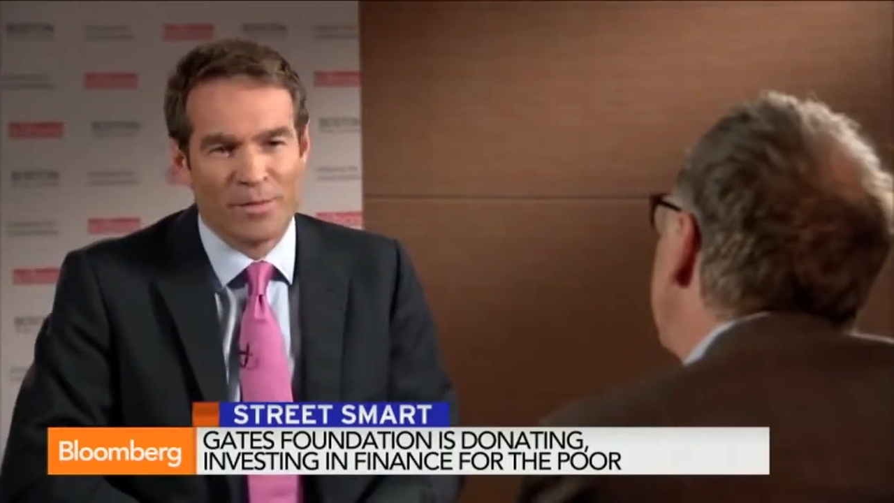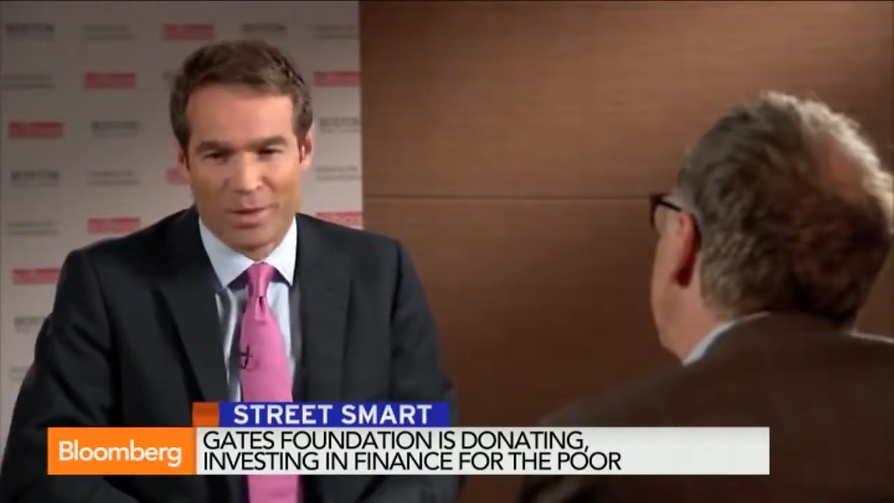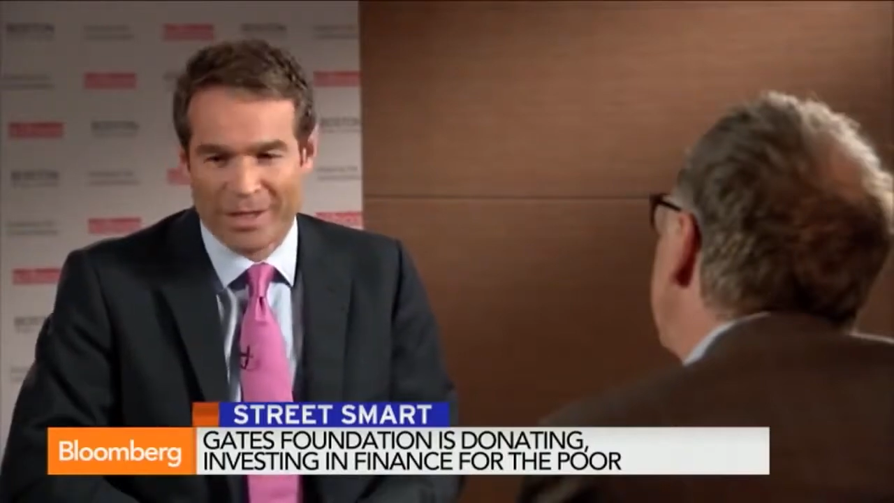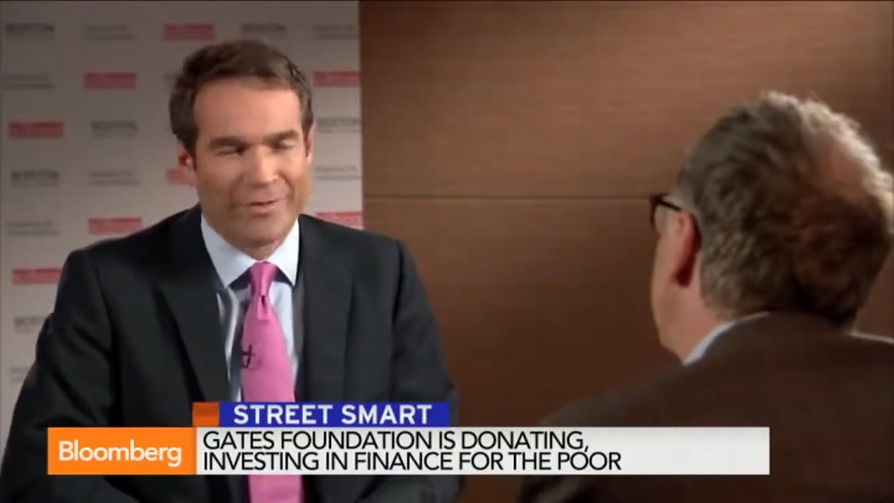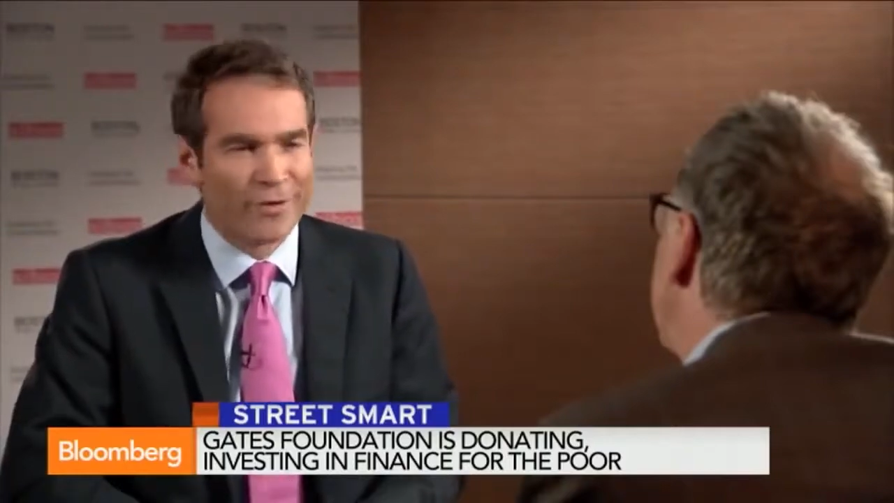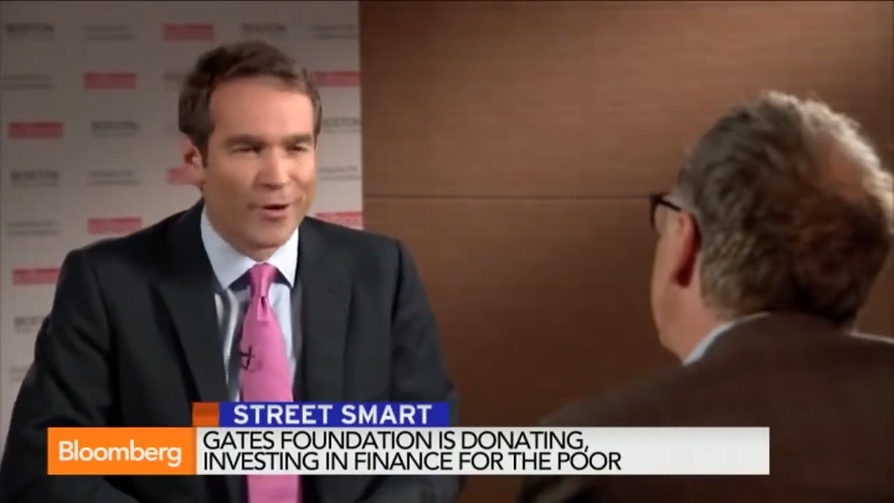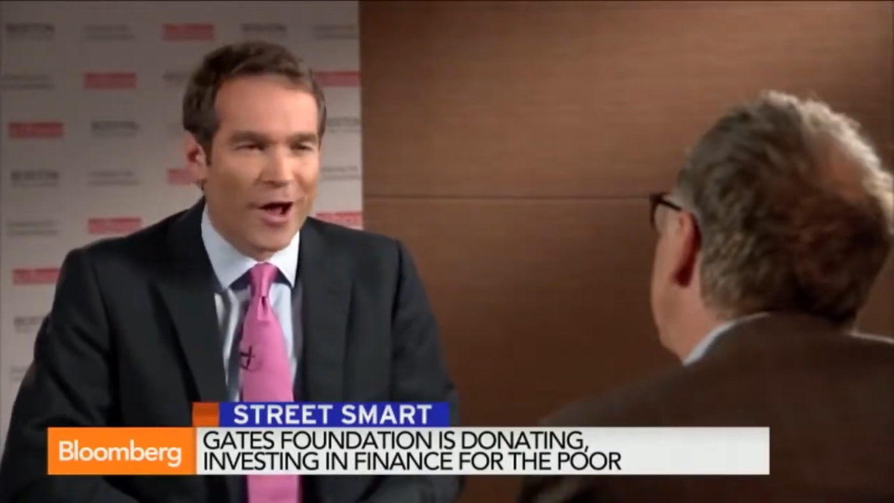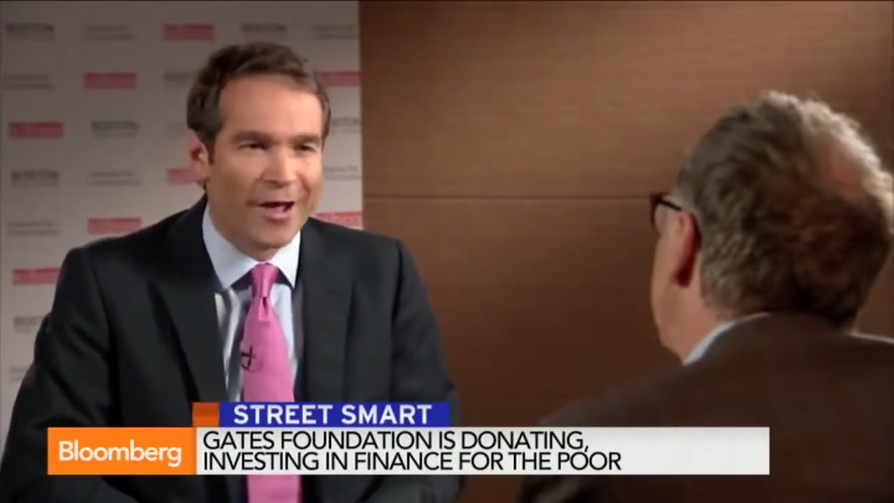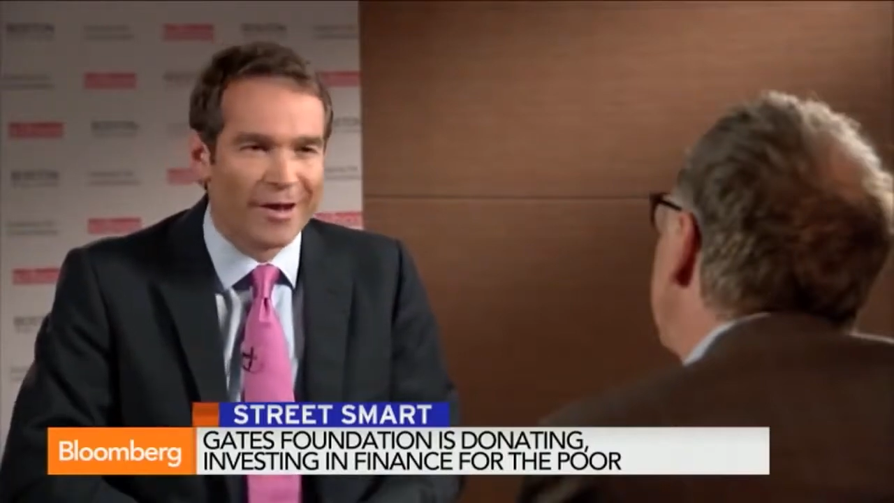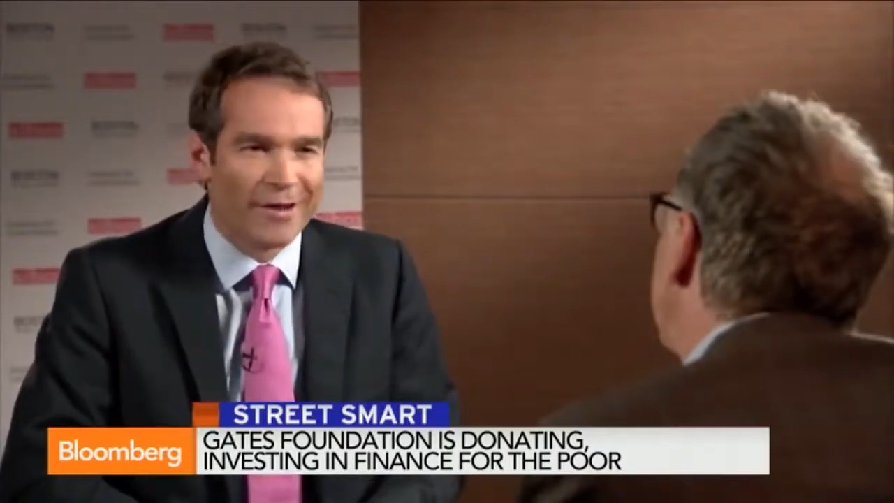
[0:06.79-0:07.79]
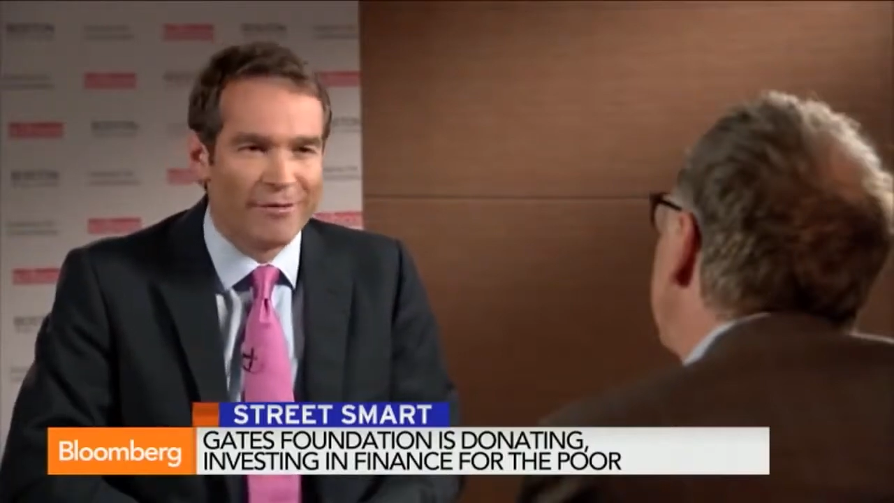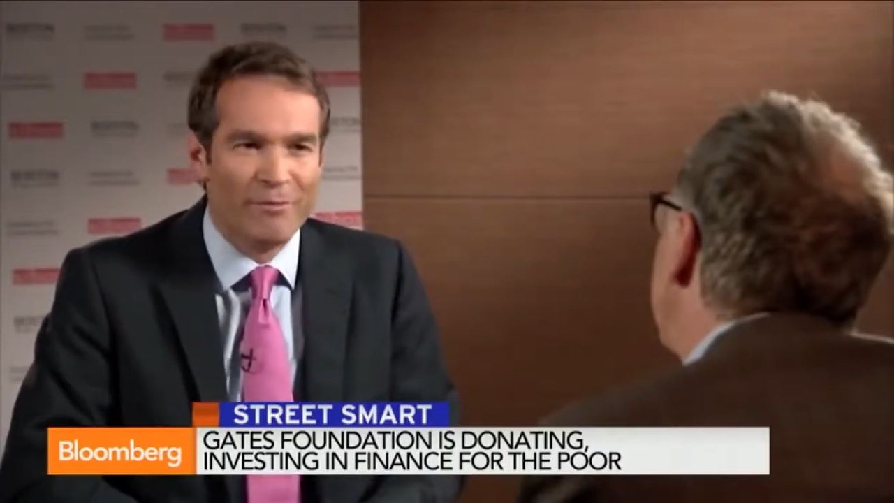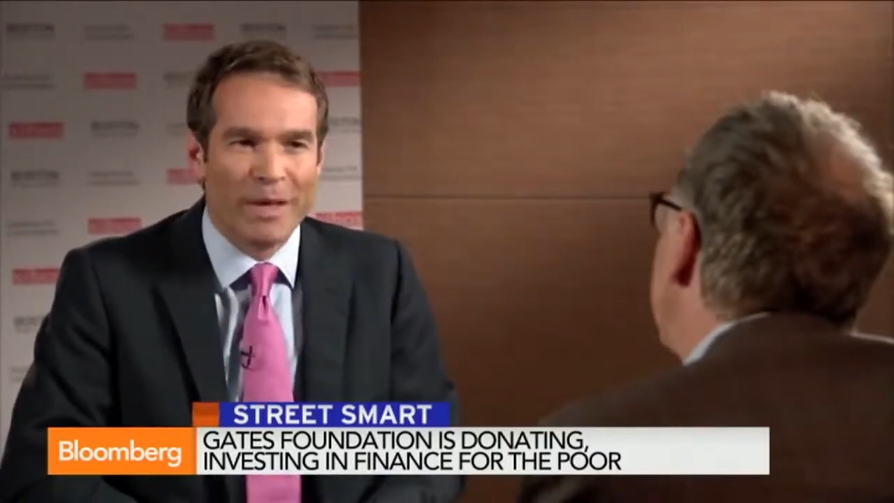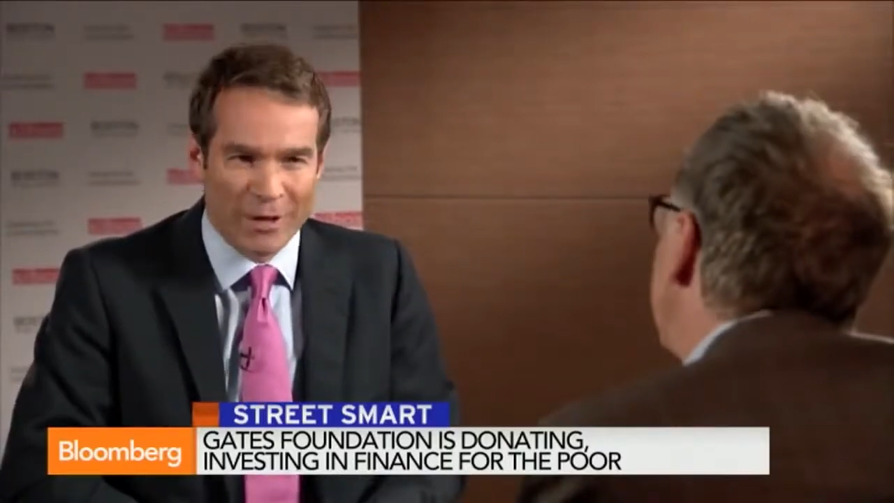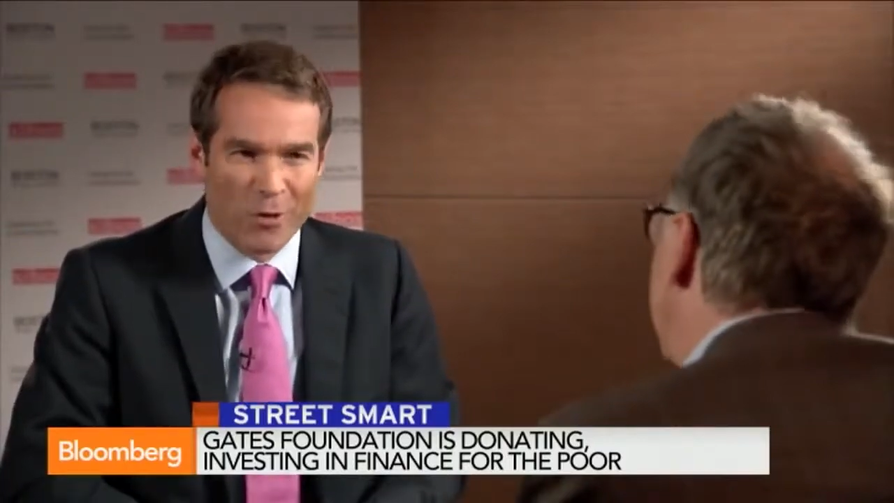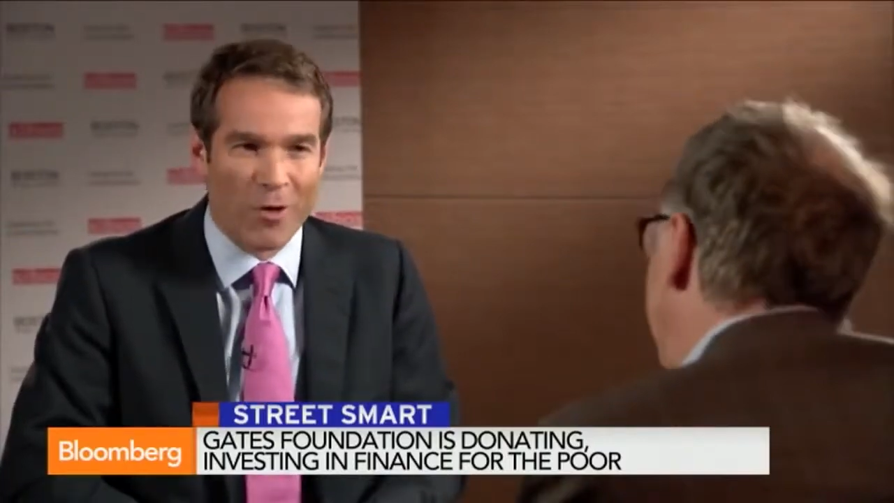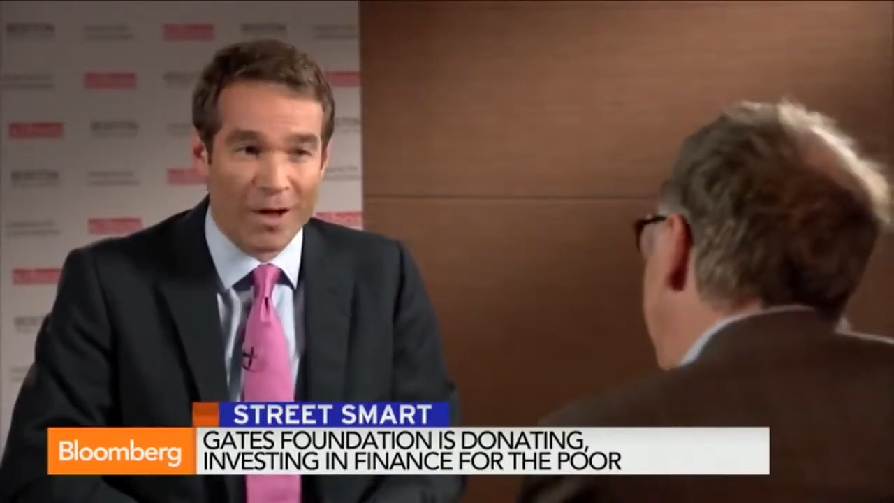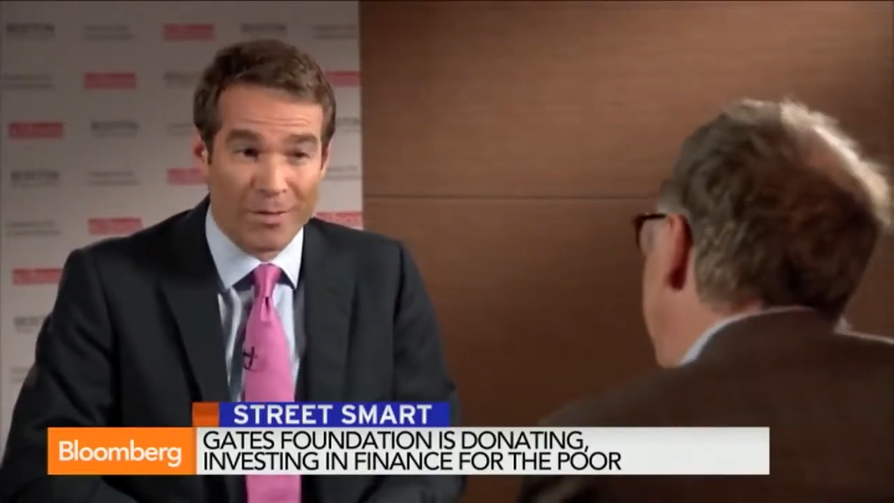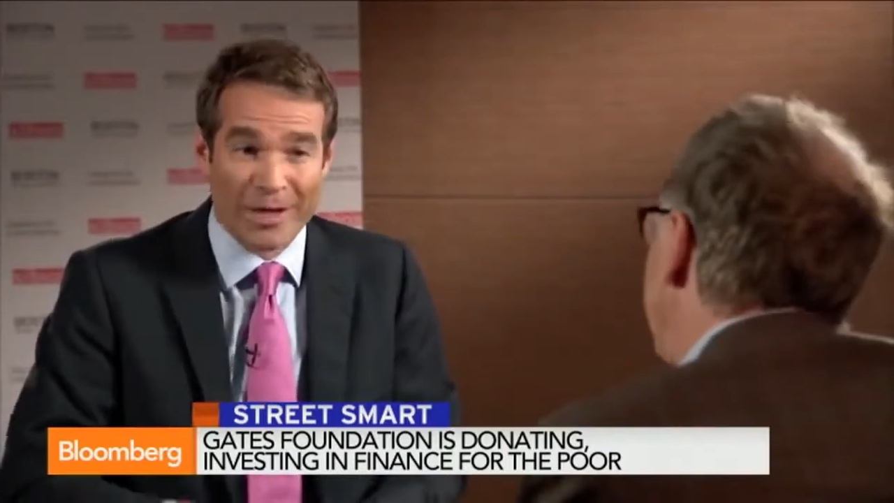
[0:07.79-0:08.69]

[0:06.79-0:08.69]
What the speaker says: believe it or not, of Bitcoin,